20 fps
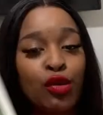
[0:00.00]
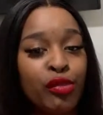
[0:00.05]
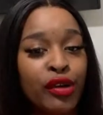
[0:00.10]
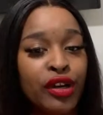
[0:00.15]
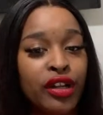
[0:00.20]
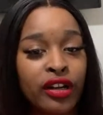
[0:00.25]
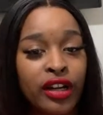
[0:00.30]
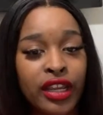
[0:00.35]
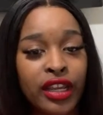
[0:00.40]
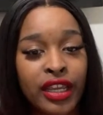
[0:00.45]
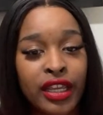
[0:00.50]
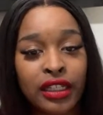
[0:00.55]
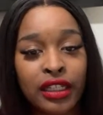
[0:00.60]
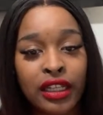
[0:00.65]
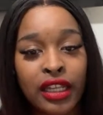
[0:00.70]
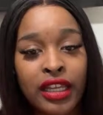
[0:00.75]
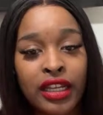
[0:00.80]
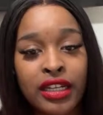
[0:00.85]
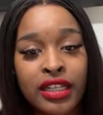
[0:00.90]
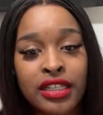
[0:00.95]
butterhead
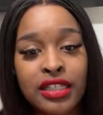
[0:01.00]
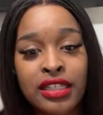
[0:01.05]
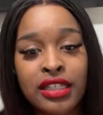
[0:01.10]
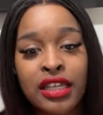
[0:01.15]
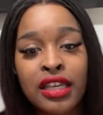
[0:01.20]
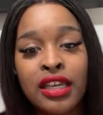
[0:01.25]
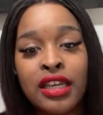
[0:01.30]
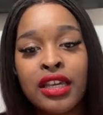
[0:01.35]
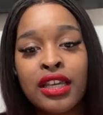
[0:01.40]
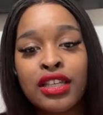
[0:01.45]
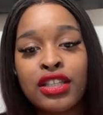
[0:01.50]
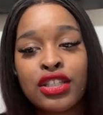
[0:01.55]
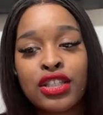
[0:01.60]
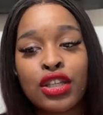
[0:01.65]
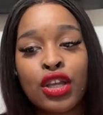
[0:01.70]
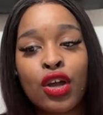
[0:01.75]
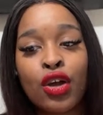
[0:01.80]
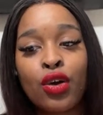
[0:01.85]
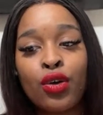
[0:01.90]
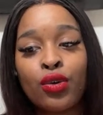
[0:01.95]
lettuce.
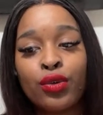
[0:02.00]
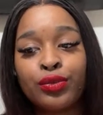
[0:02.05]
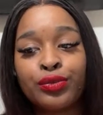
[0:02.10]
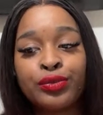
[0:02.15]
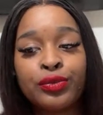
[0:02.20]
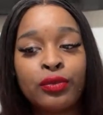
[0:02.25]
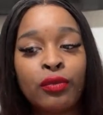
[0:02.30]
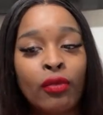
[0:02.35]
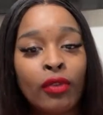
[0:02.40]
So